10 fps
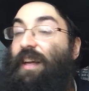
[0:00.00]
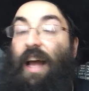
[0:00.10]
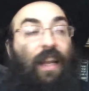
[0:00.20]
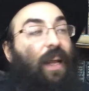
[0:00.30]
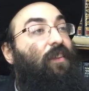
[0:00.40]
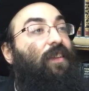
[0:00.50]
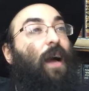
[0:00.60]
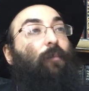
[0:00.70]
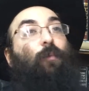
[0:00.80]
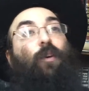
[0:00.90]
And I think the
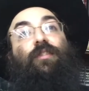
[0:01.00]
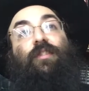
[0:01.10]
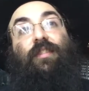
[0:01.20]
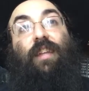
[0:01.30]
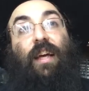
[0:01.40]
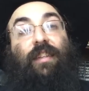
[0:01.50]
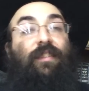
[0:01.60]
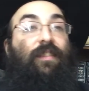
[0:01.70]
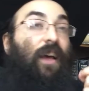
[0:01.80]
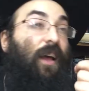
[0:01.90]
Rambam also
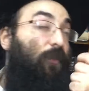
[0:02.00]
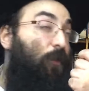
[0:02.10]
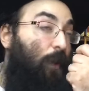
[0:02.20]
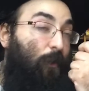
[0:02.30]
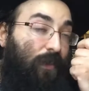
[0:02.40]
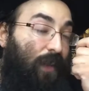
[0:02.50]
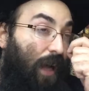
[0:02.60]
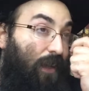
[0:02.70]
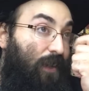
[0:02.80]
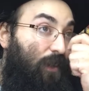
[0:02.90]
says, I don't remember
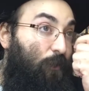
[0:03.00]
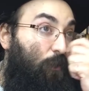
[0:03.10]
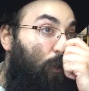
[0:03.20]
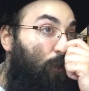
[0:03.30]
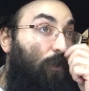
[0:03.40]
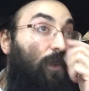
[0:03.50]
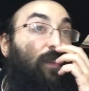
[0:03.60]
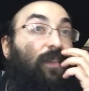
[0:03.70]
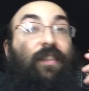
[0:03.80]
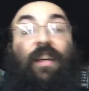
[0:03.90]
exactly, but the point
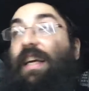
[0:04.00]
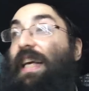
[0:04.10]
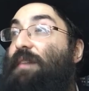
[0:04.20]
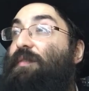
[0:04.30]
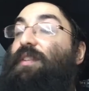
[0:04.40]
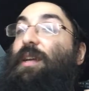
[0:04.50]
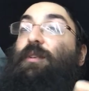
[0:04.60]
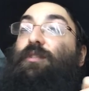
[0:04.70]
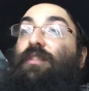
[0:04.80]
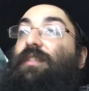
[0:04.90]
is, even if they
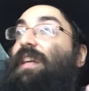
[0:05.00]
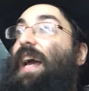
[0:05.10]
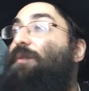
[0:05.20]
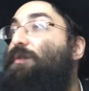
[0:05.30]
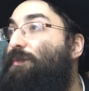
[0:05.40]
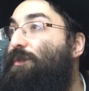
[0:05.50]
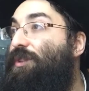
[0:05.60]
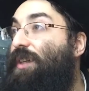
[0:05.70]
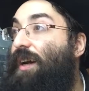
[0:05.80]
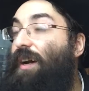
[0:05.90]
return together with
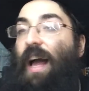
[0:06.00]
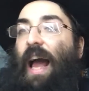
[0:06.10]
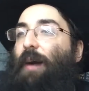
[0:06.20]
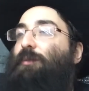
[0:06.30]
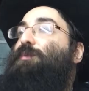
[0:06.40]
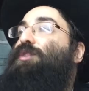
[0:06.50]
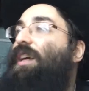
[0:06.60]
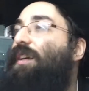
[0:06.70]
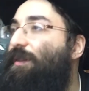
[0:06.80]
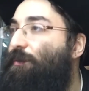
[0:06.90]
Moshiach, how is
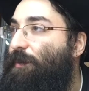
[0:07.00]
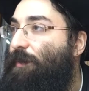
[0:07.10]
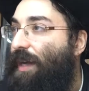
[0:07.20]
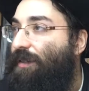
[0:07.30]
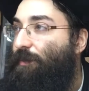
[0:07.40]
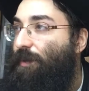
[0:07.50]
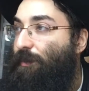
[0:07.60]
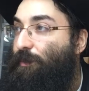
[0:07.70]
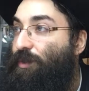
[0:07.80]
Moshiach going to bring back smicha?